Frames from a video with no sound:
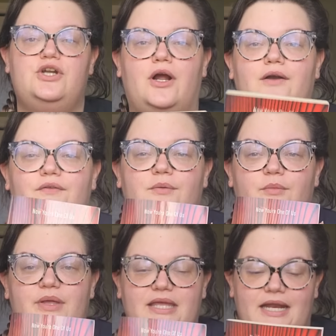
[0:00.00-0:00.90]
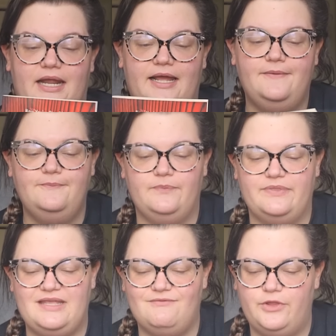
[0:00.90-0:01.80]
start from the beginning.
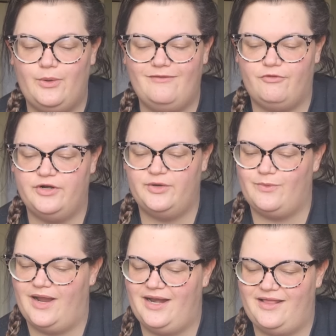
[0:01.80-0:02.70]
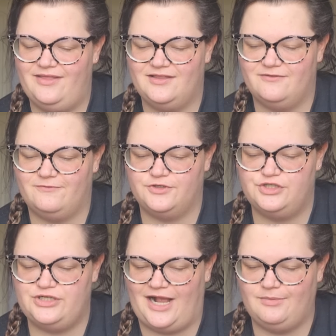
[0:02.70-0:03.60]
Even though I've already read, I think, the
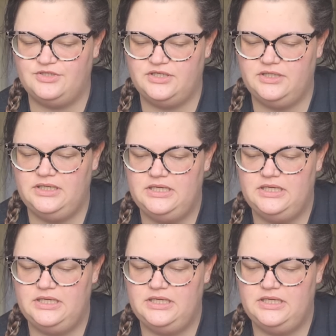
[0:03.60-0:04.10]
first chapter,